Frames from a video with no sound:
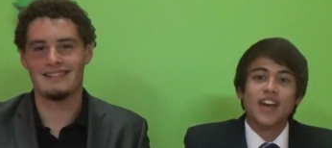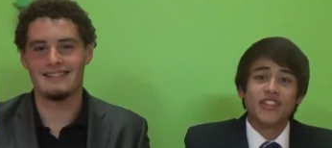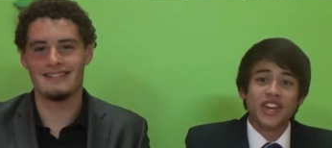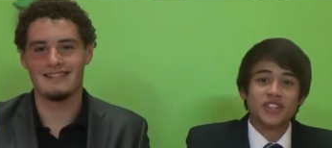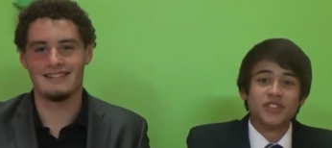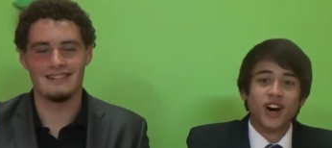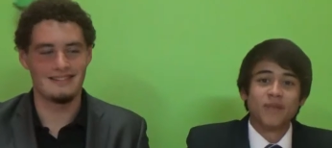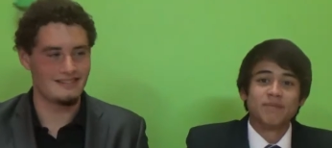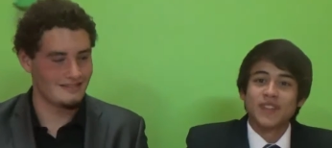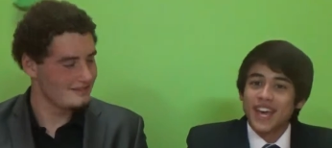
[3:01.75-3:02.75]
Speaker 1: Thank you,
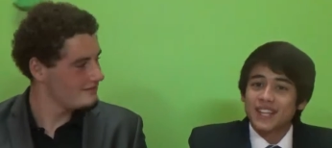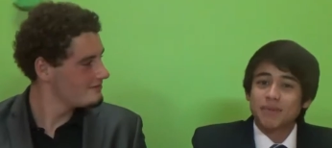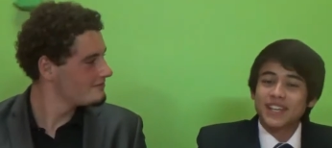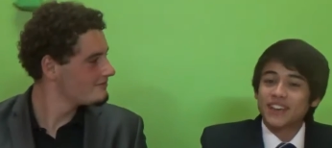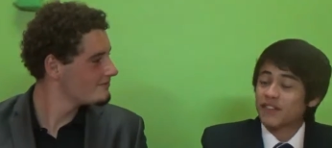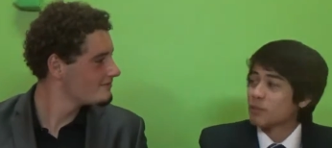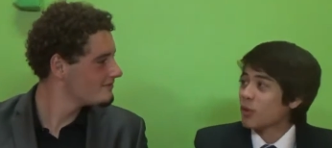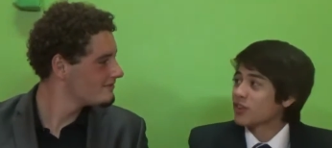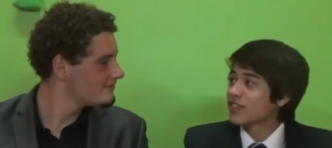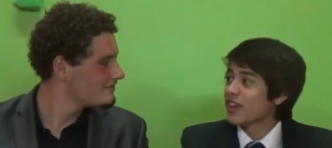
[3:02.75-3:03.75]
Dom. And speaking of
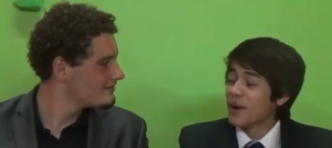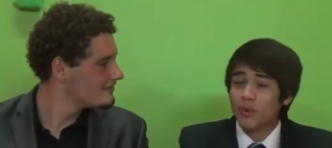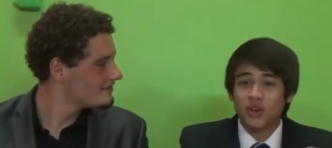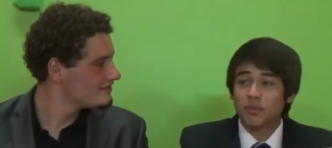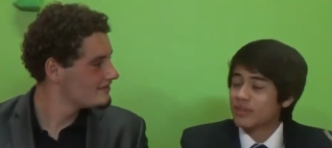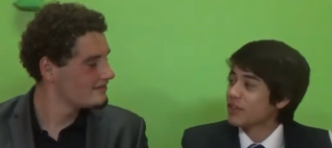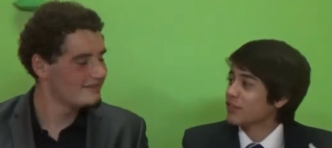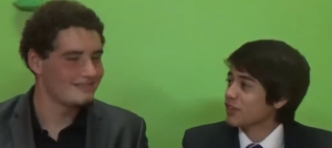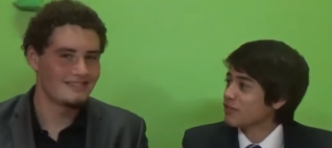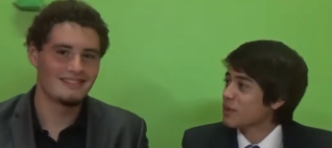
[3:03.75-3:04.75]
sports, uh, more
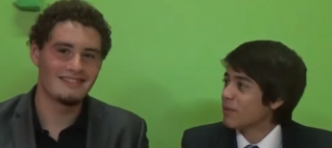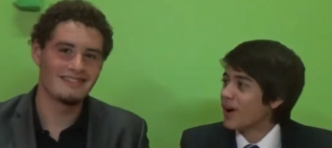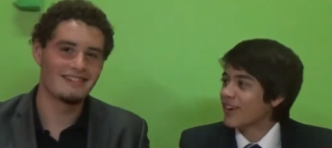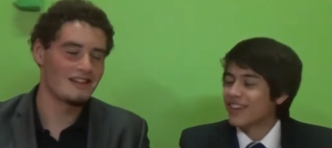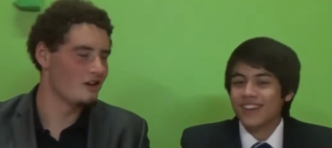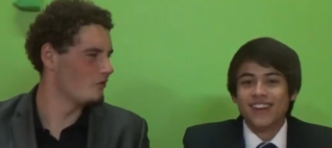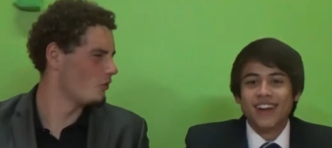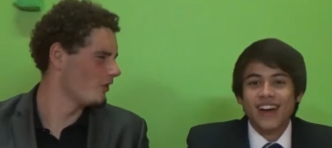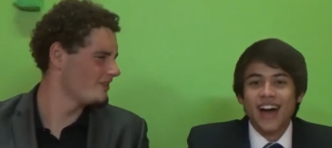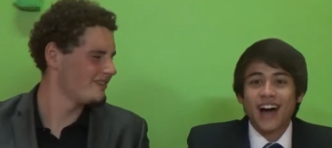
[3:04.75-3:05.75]
specifically football, of
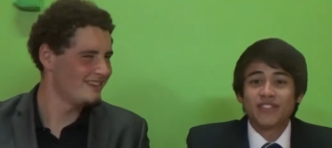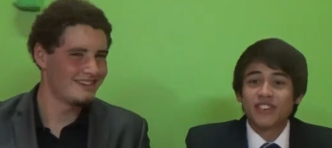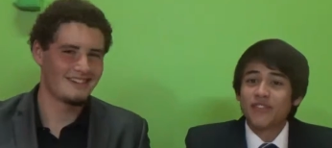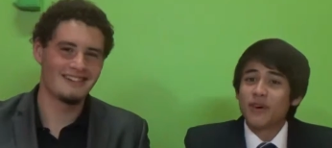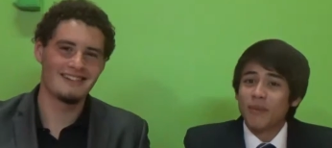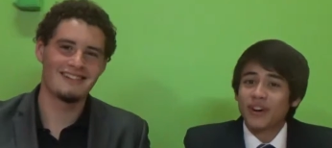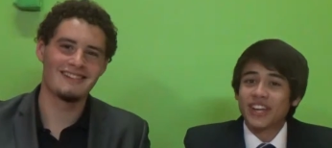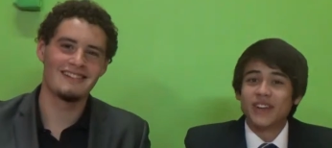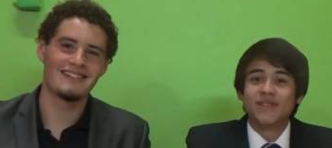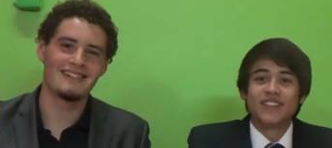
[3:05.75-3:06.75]
course, after the football
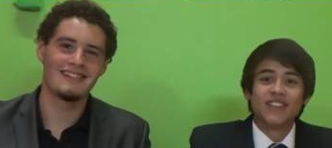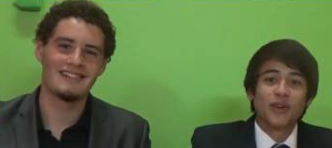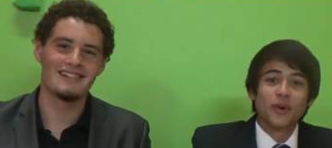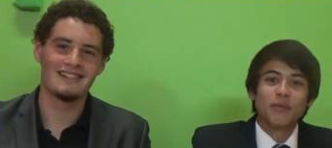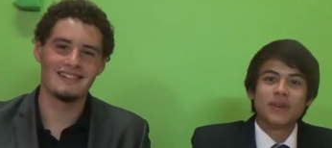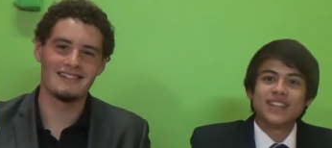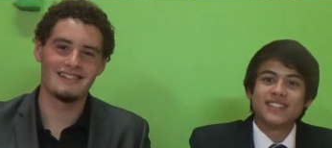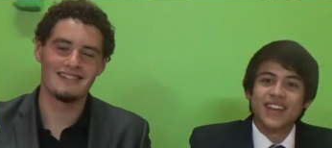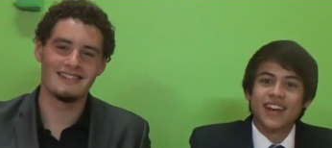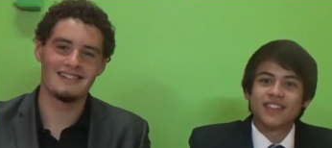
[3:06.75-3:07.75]
game, there will be
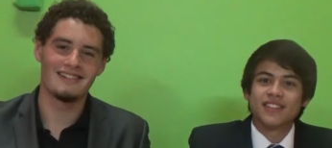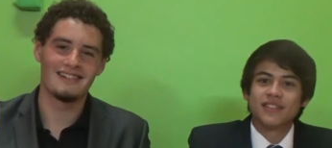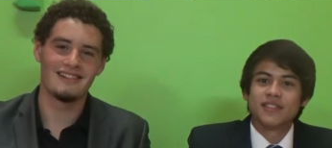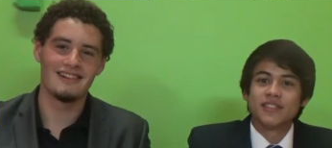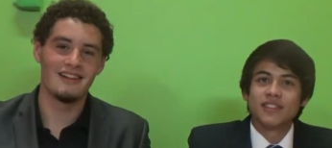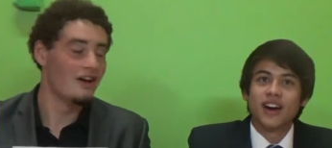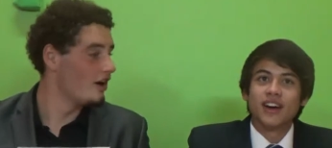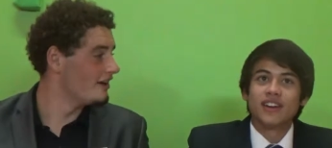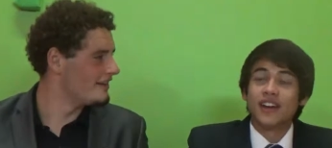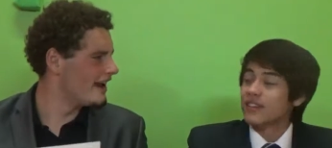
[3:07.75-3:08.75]
a dance.
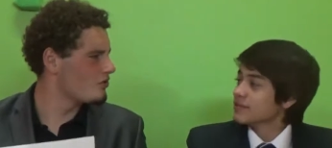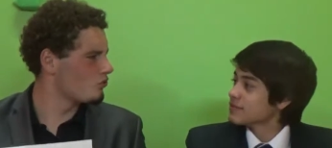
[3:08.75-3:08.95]
A dance